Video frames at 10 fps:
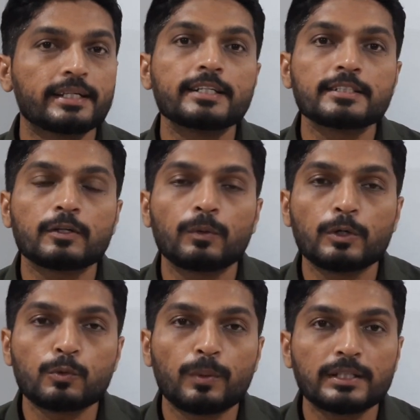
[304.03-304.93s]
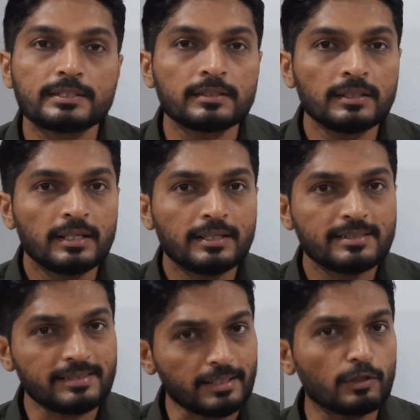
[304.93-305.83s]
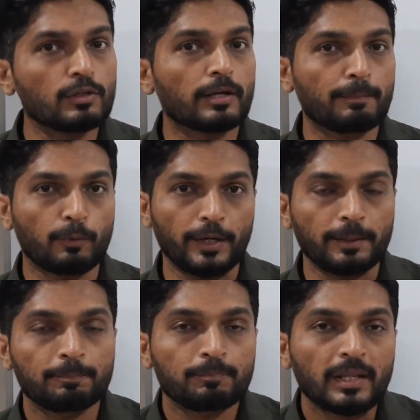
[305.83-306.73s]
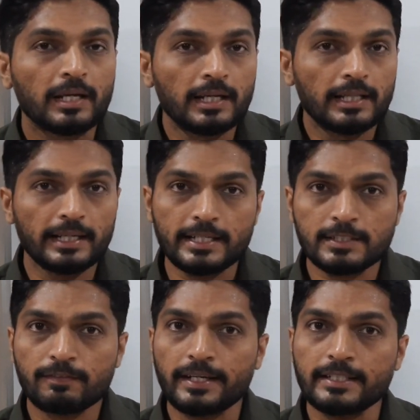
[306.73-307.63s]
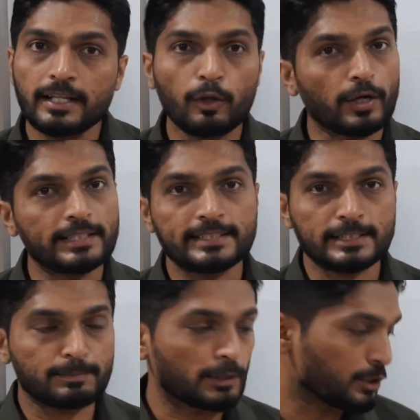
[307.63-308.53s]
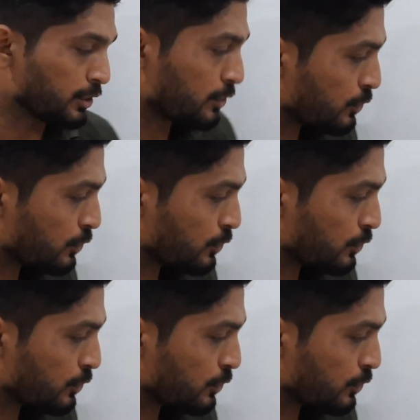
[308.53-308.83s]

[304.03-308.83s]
z is equal to 1 is a singular point. Let us find the Lorentz expansion.